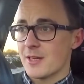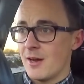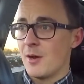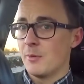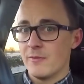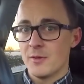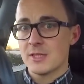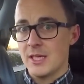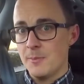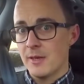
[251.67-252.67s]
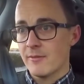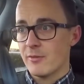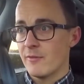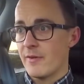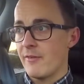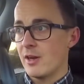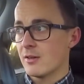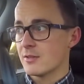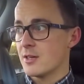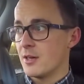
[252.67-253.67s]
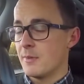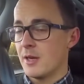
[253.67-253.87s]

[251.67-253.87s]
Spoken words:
car with a view to keeping it for a very long time.